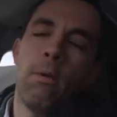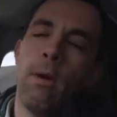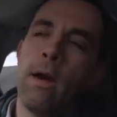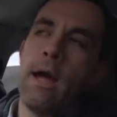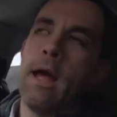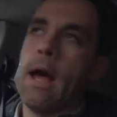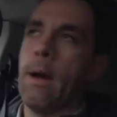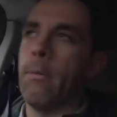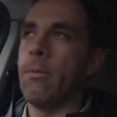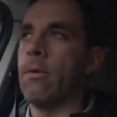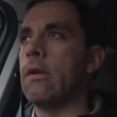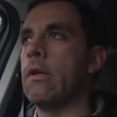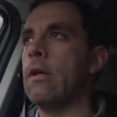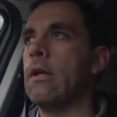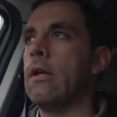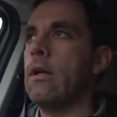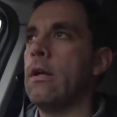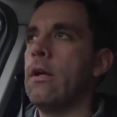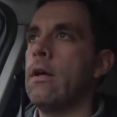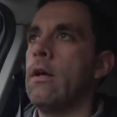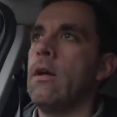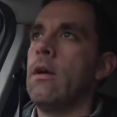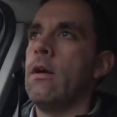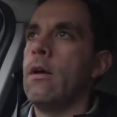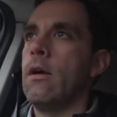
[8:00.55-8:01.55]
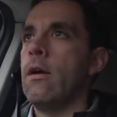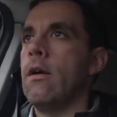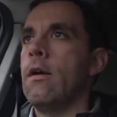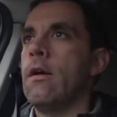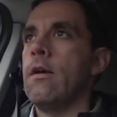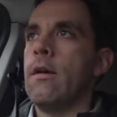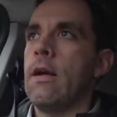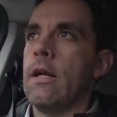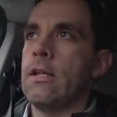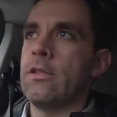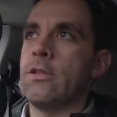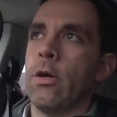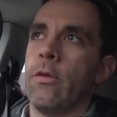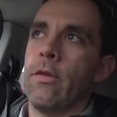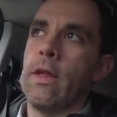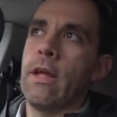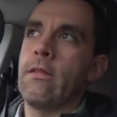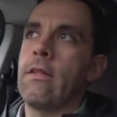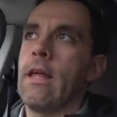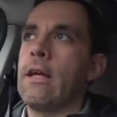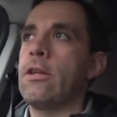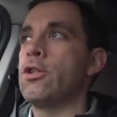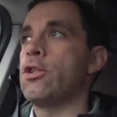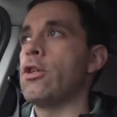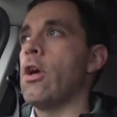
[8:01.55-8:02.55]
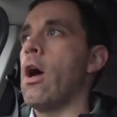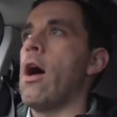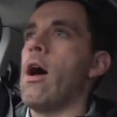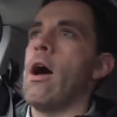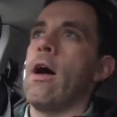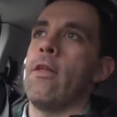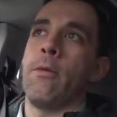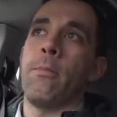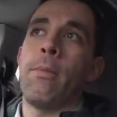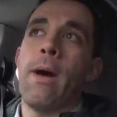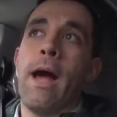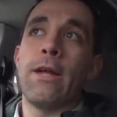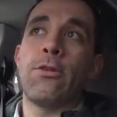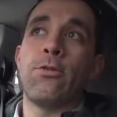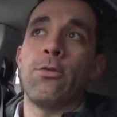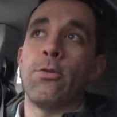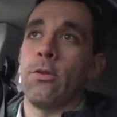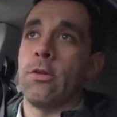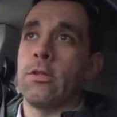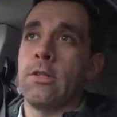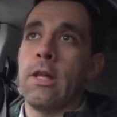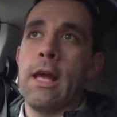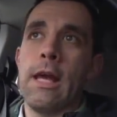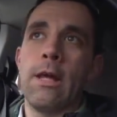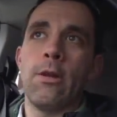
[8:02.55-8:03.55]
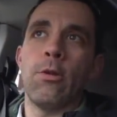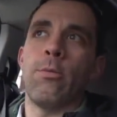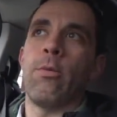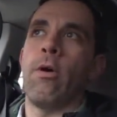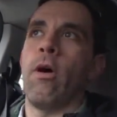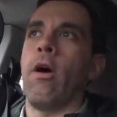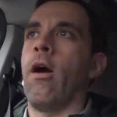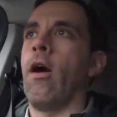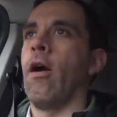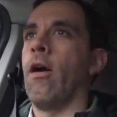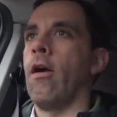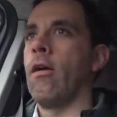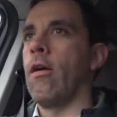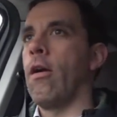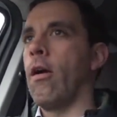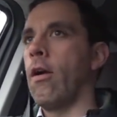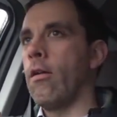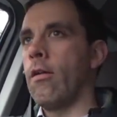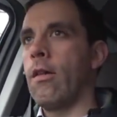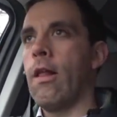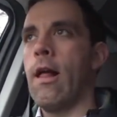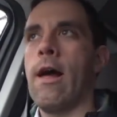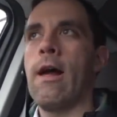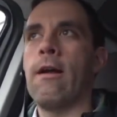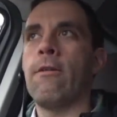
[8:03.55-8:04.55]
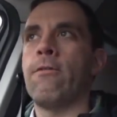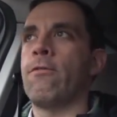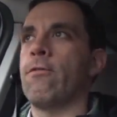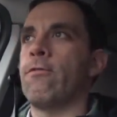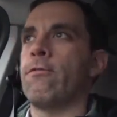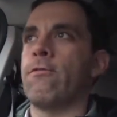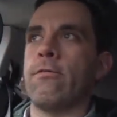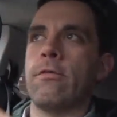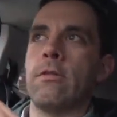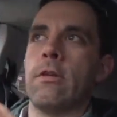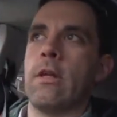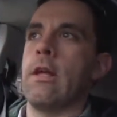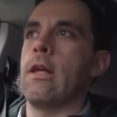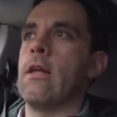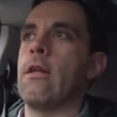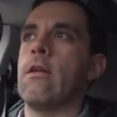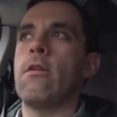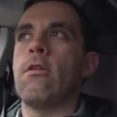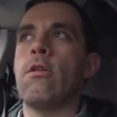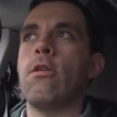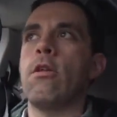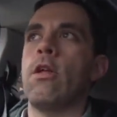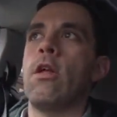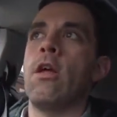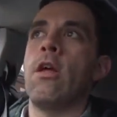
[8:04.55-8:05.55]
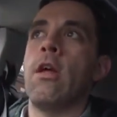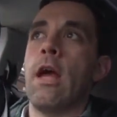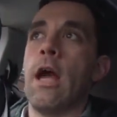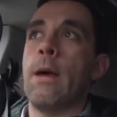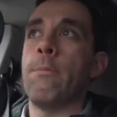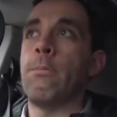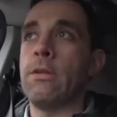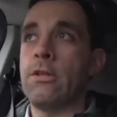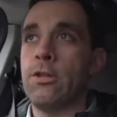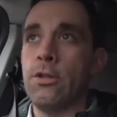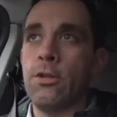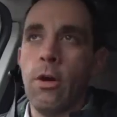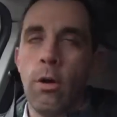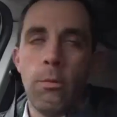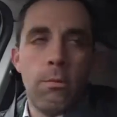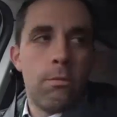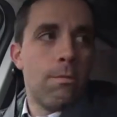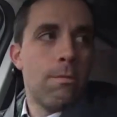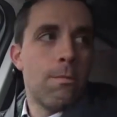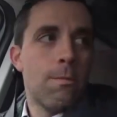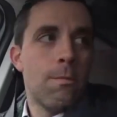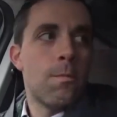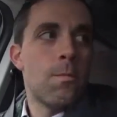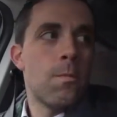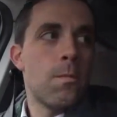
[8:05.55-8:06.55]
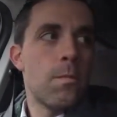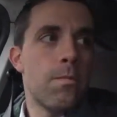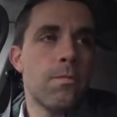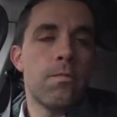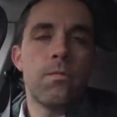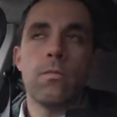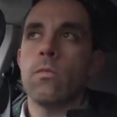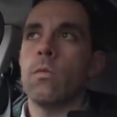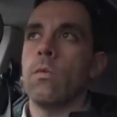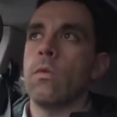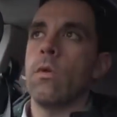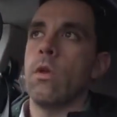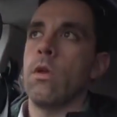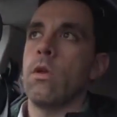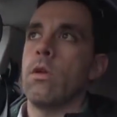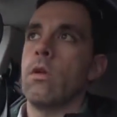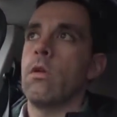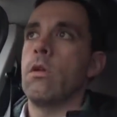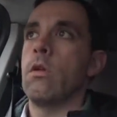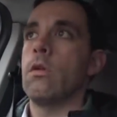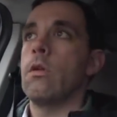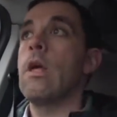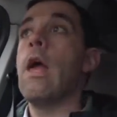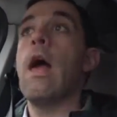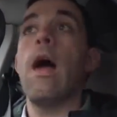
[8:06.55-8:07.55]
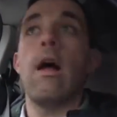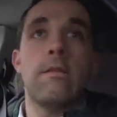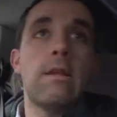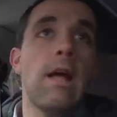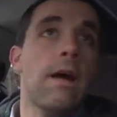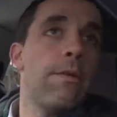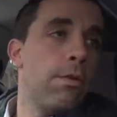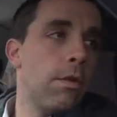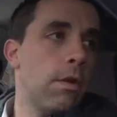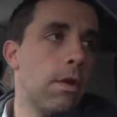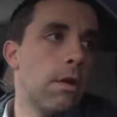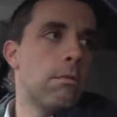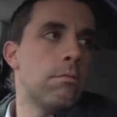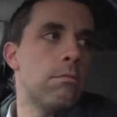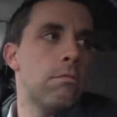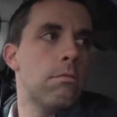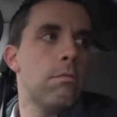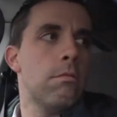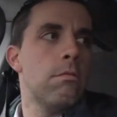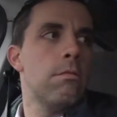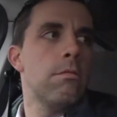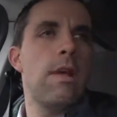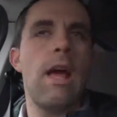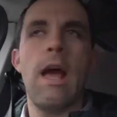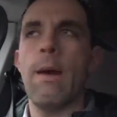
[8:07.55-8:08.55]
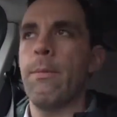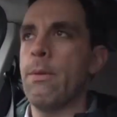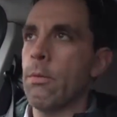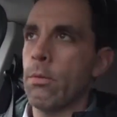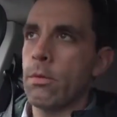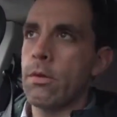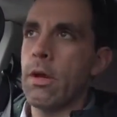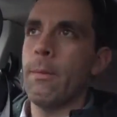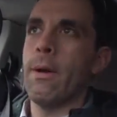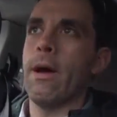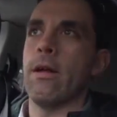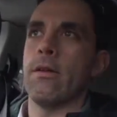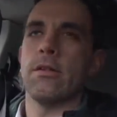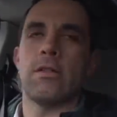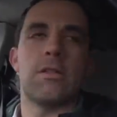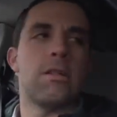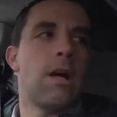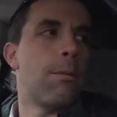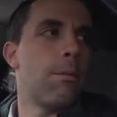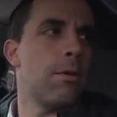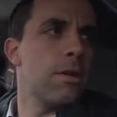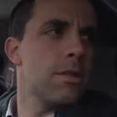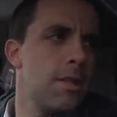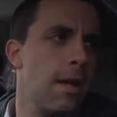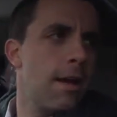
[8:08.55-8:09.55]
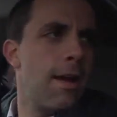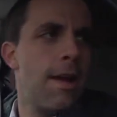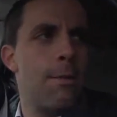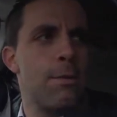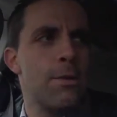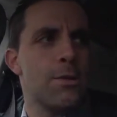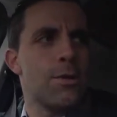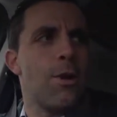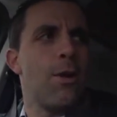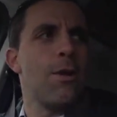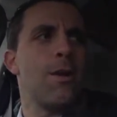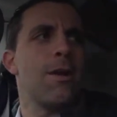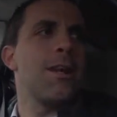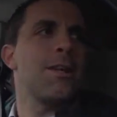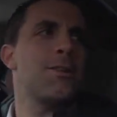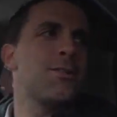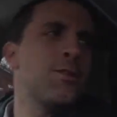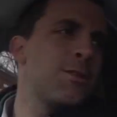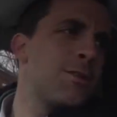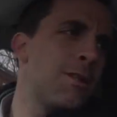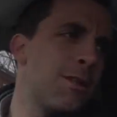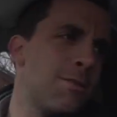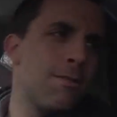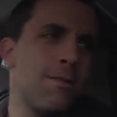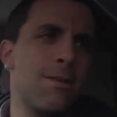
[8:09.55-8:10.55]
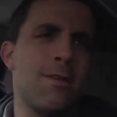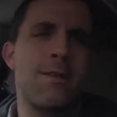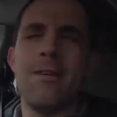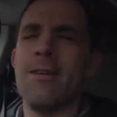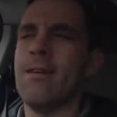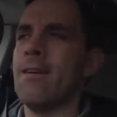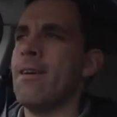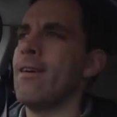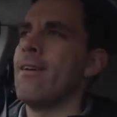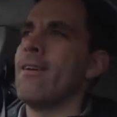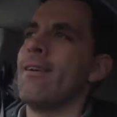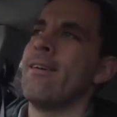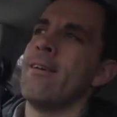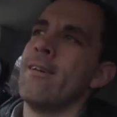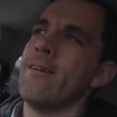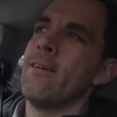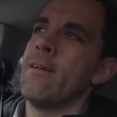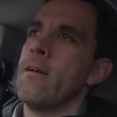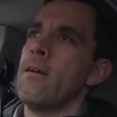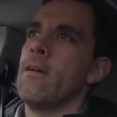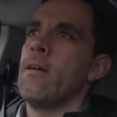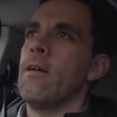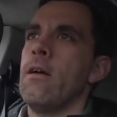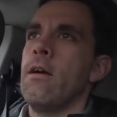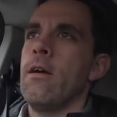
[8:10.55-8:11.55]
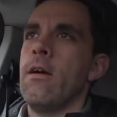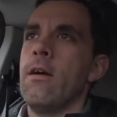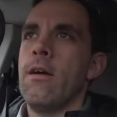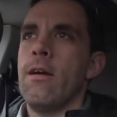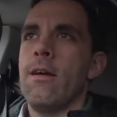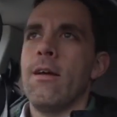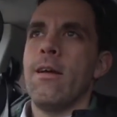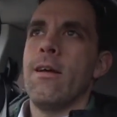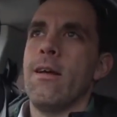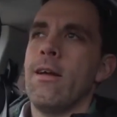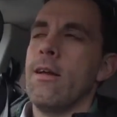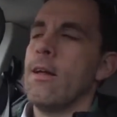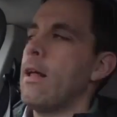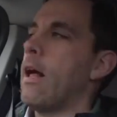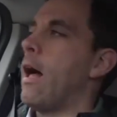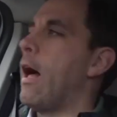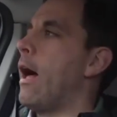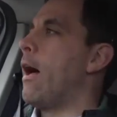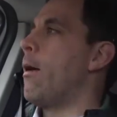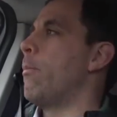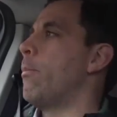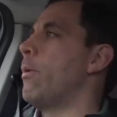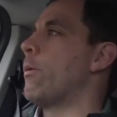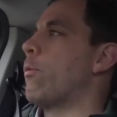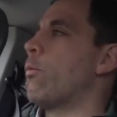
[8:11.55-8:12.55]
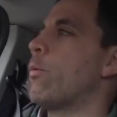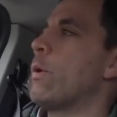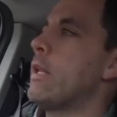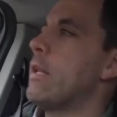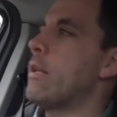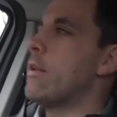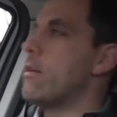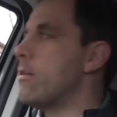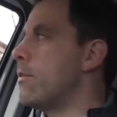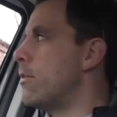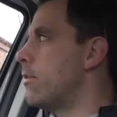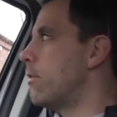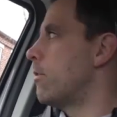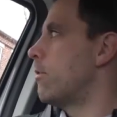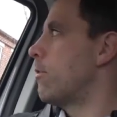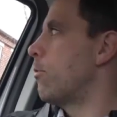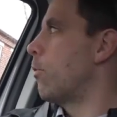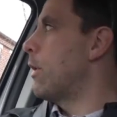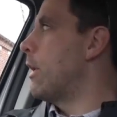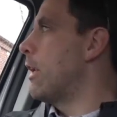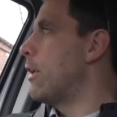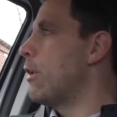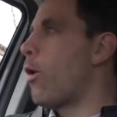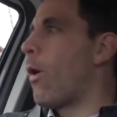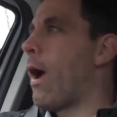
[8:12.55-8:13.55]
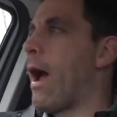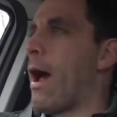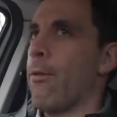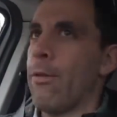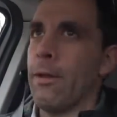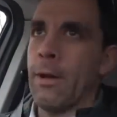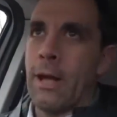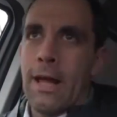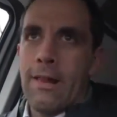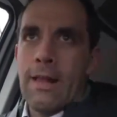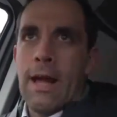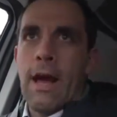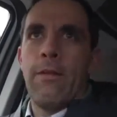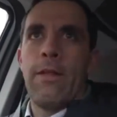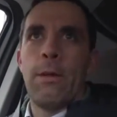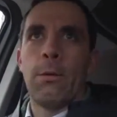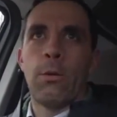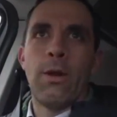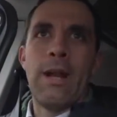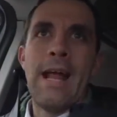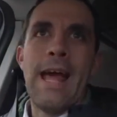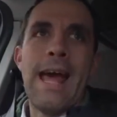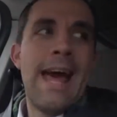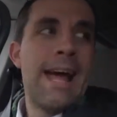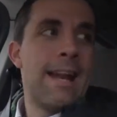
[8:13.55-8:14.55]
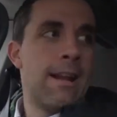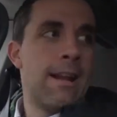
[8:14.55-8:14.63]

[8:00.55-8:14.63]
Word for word: of what happened. Right. And so they, they shot the bike tours, the handlebar, our life. Oh, that's awesome. but Has that helped? I'm sure it has. Yeah, so people definitely. still see it. Yeah, right? people come out in the summer and say, hey, we saw it on HGTV uh, but we didn't we didn't know how they how they were going to